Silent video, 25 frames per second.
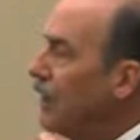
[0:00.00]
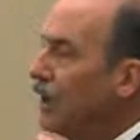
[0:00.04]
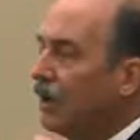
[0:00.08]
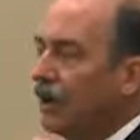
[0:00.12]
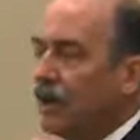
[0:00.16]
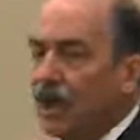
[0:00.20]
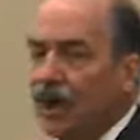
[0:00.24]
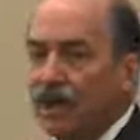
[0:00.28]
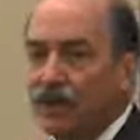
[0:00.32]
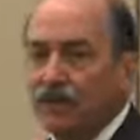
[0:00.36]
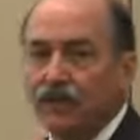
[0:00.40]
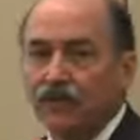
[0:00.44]

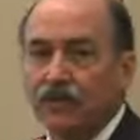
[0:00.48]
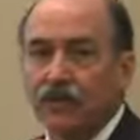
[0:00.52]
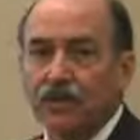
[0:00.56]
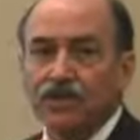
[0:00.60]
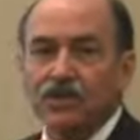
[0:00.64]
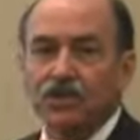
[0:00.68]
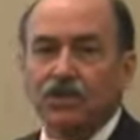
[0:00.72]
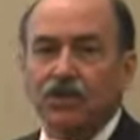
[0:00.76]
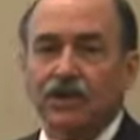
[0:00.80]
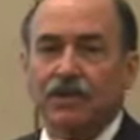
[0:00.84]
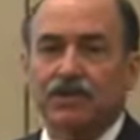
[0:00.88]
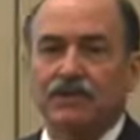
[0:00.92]
The
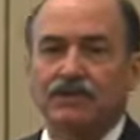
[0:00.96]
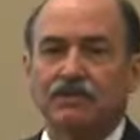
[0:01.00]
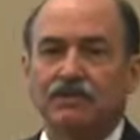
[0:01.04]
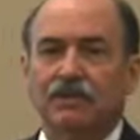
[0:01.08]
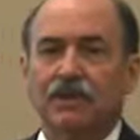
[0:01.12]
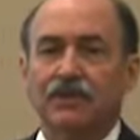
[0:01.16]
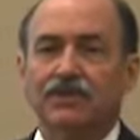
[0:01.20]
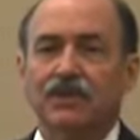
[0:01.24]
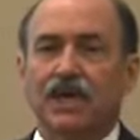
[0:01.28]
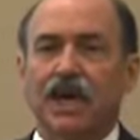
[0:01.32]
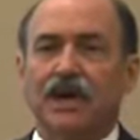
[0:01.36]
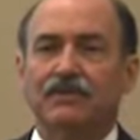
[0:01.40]
first one is the
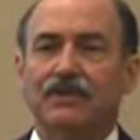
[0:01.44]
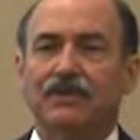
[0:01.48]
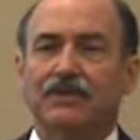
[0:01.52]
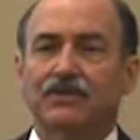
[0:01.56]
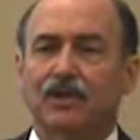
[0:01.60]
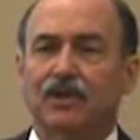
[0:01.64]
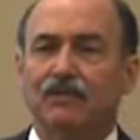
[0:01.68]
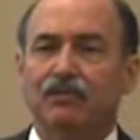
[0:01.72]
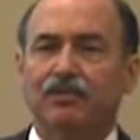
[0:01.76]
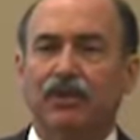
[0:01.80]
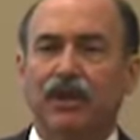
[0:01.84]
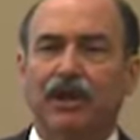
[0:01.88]
most obvious
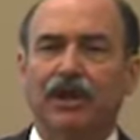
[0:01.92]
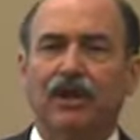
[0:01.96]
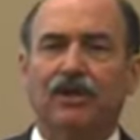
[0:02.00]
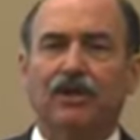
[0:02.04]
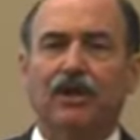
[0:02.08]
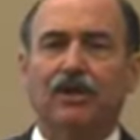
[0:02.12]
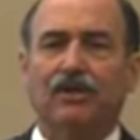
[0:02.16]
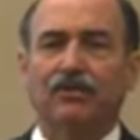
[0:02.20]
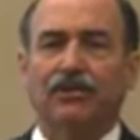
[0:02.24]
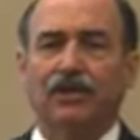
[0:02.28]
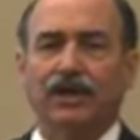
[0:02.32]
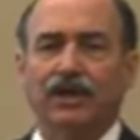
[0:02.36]
one, player
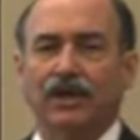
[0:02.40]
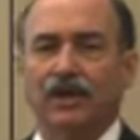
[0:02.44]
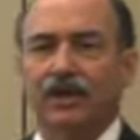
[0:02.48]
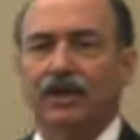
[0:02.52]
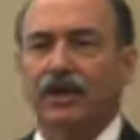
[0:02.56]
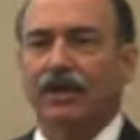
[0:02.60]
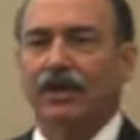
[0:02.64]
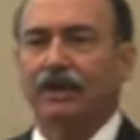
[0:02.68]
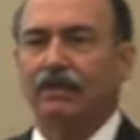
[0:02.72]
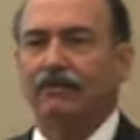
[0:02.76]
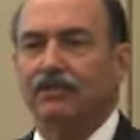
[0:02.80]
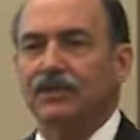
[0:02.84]
only.
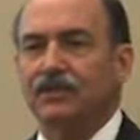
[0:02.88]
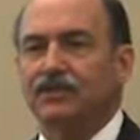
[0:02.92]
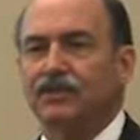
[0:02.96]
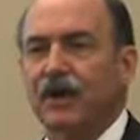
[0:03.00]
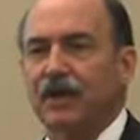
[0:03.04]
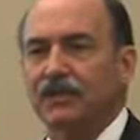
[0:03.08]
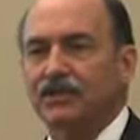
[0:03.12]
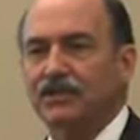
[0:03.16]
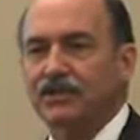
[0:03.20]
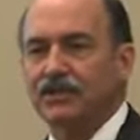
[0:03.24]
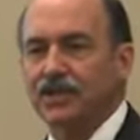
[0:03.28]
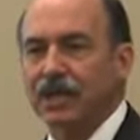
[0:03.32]
And the
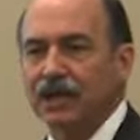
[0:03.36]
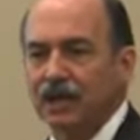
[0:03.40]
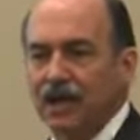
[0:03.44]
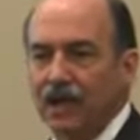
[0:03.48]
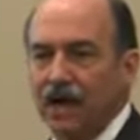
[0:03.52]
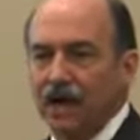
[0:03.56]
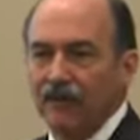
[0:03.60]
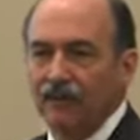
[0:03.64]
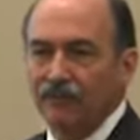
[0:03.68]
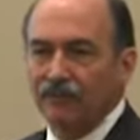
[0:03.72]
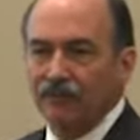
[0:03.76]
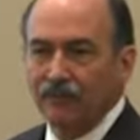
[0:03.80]
responses I
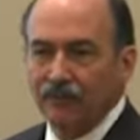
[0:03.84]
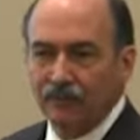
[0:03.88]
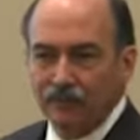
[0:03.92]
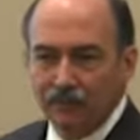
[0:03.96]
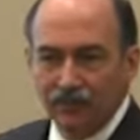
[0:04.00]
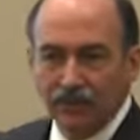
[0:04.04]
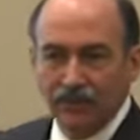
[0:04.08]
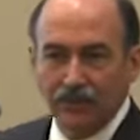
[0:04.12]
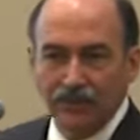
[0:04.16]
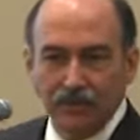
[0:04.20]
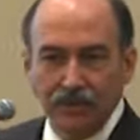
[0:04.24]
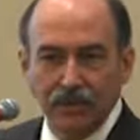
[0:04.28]
got from a
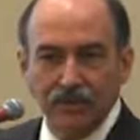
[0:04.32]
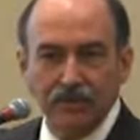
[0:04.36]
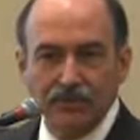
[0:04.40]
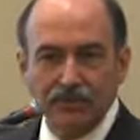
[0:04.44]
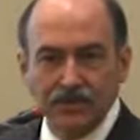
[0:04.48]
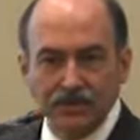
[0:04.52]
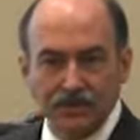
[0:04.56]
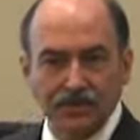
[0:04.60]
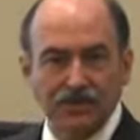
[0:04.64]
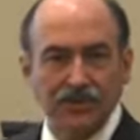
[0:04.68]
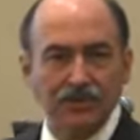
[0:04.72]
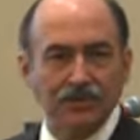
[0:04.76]
few of you
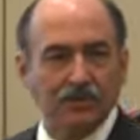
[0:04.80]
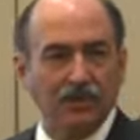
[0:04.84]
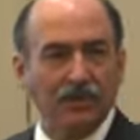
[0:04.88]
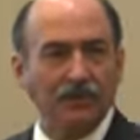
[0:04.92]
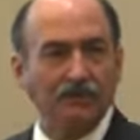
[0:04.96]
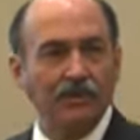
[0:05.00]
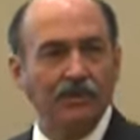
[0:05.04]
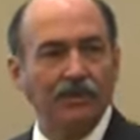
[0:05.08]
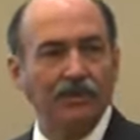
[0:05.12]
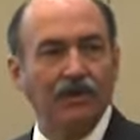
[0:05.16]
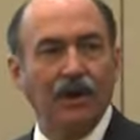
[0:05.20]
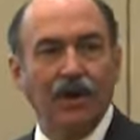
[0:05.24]
is this is what
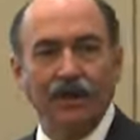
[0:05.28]
we do.